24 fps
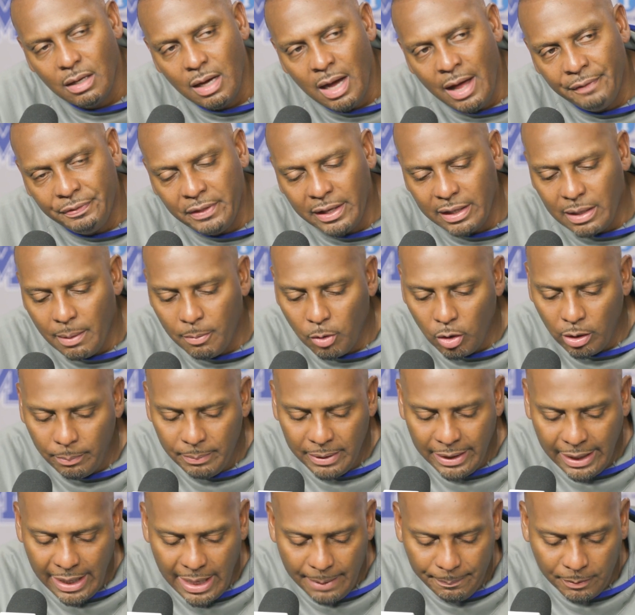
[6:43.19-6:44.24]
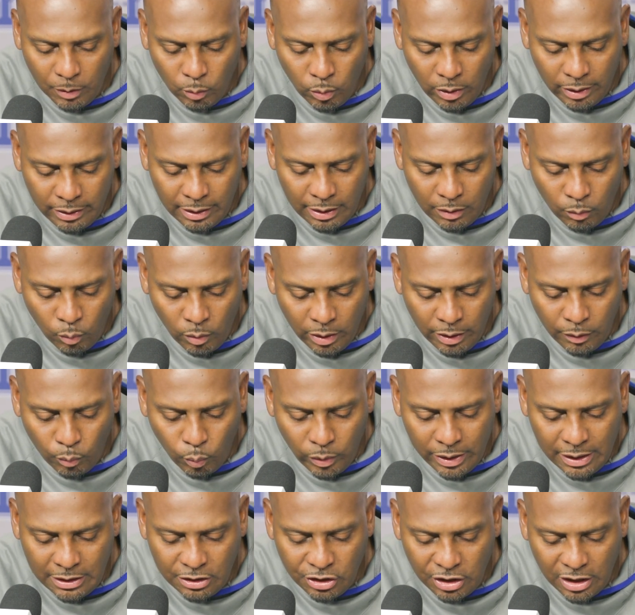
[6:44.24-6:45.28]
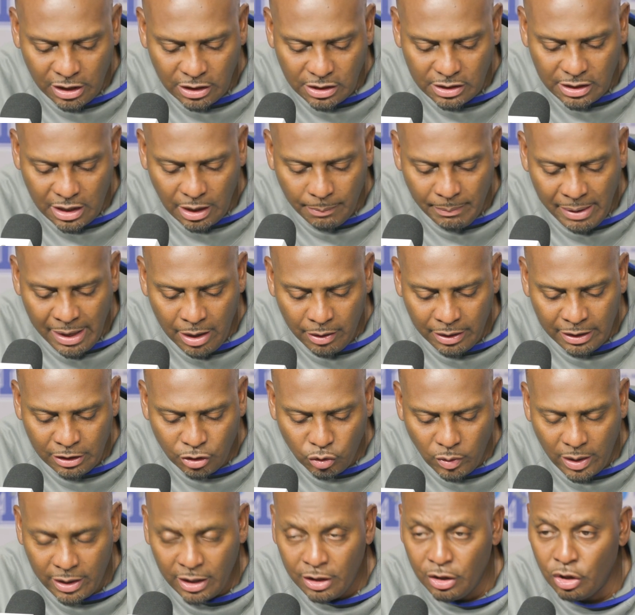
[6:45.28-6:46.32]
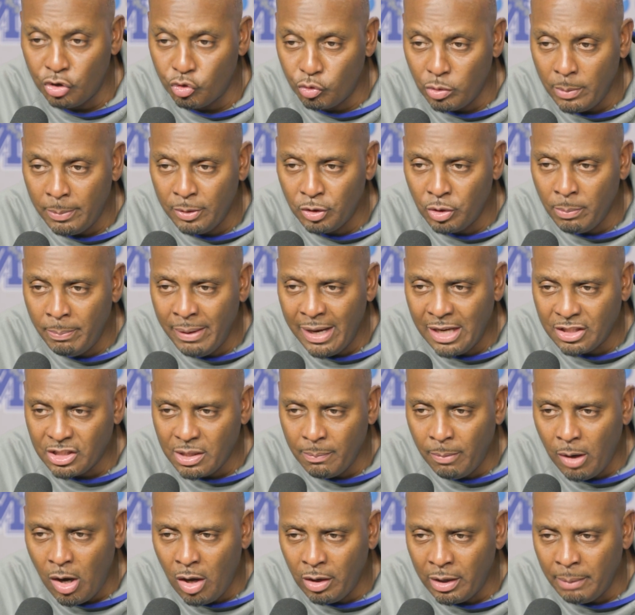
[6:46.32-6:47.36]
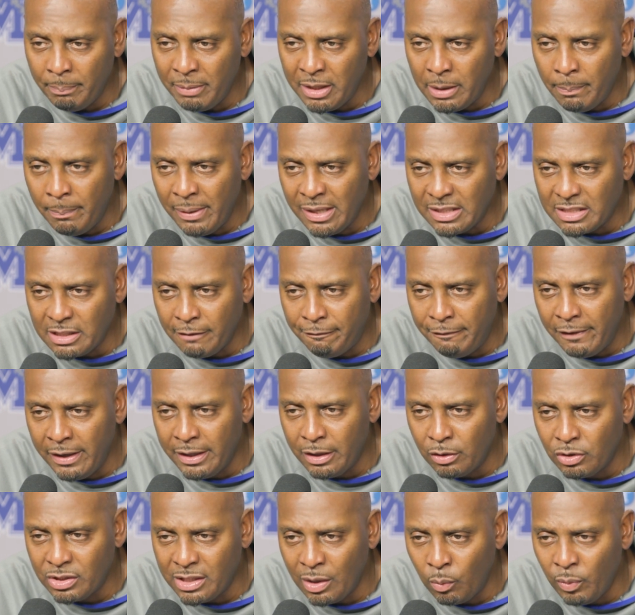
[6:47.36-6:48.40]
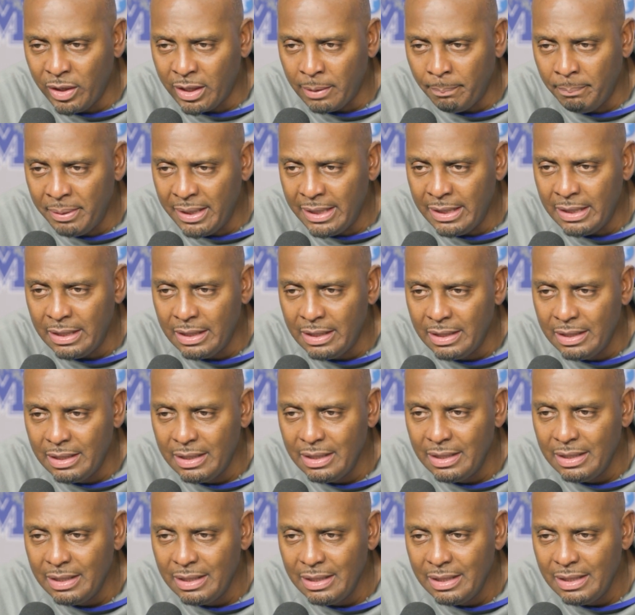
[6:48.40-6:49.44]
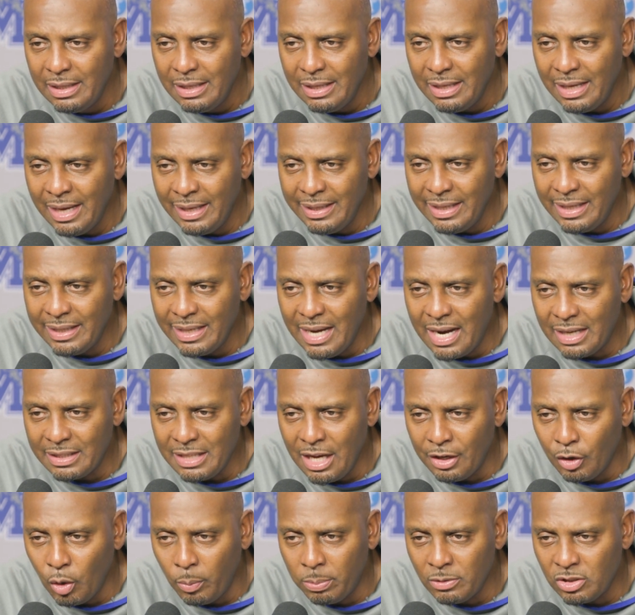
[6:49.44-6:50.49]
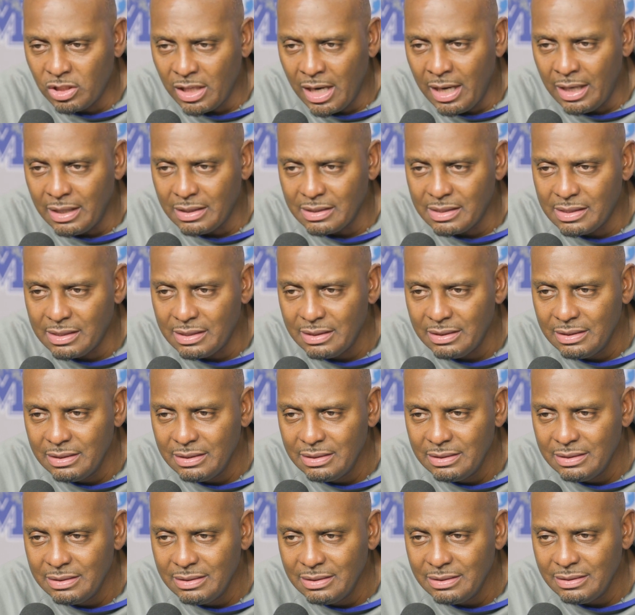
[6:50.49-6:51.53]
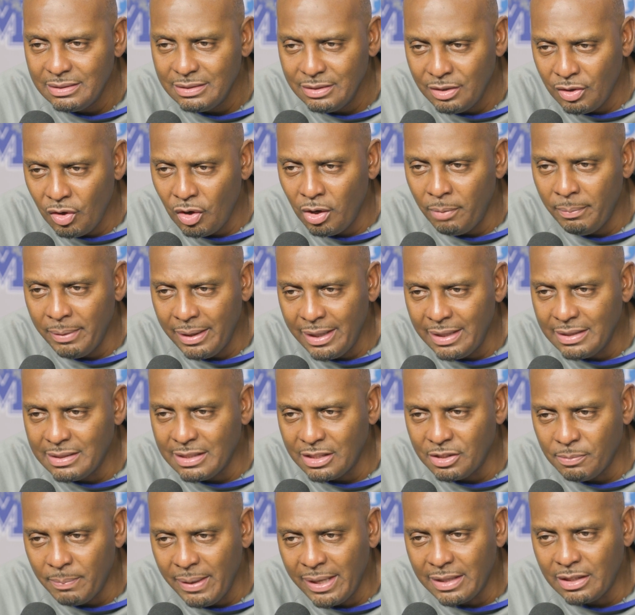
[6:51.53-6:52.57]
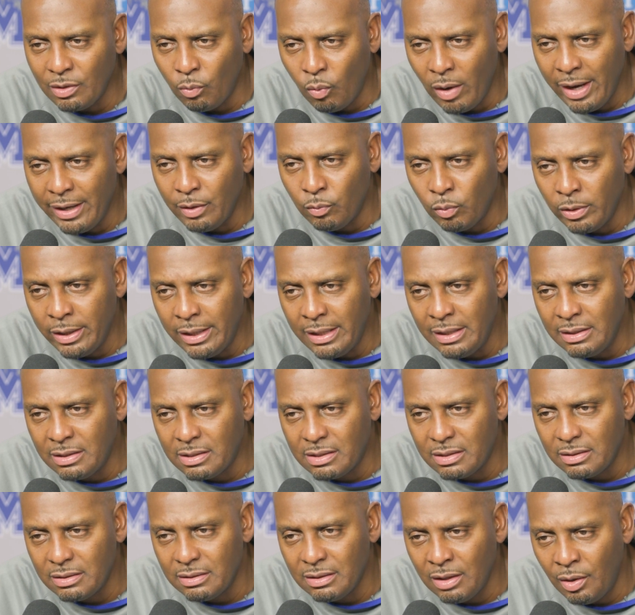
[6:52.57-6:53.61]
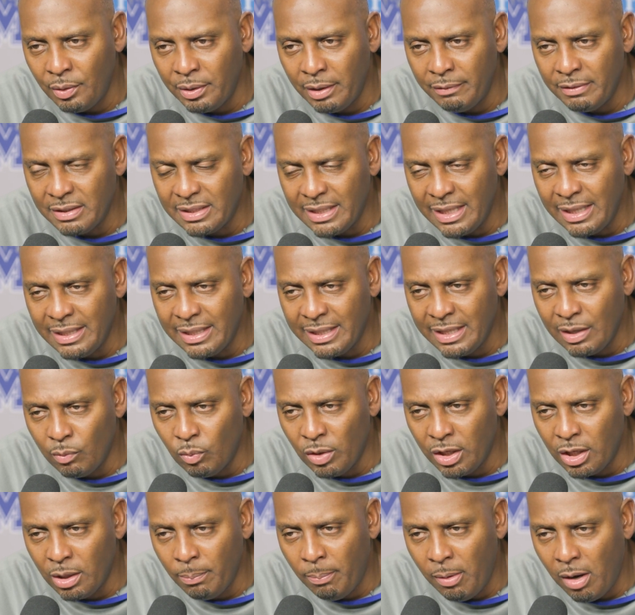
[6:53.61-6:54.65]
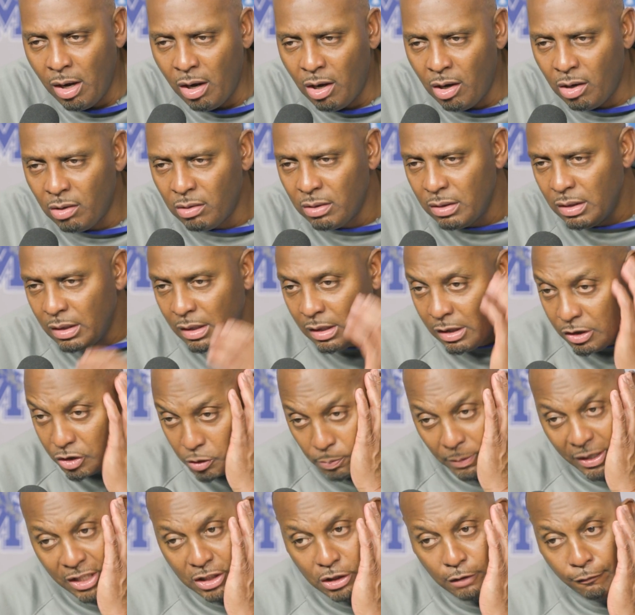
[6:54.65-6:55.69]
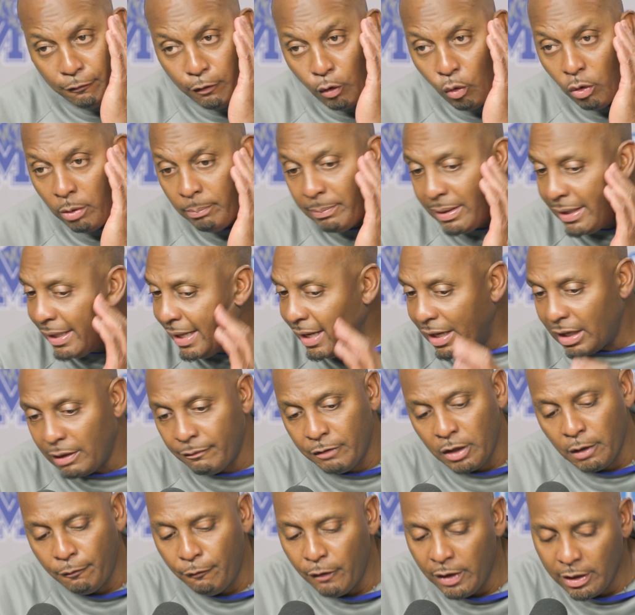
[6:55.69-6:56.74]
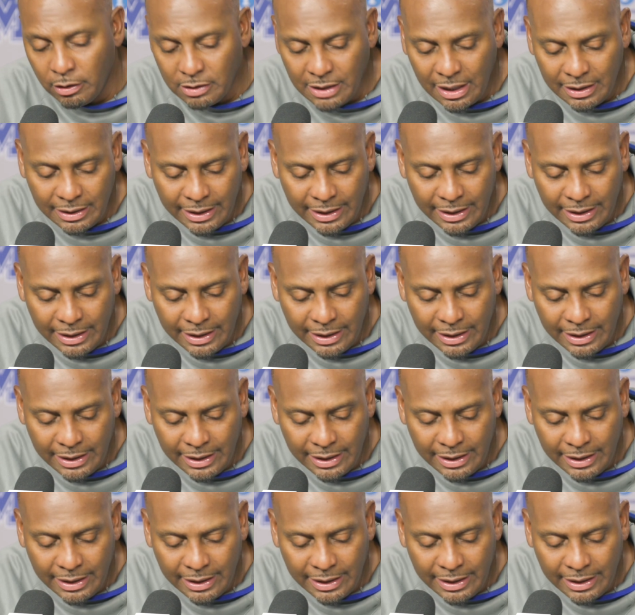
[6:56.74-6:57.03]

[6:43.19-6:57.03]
I think I'm going to be happy with it when we just come out and try to distribute the basketball and be the best defenders that we can be and then knock down open shots. You know what I mean? Just make the right reads on everything to get rid of the ball, space the floor, and be heck of the defenders.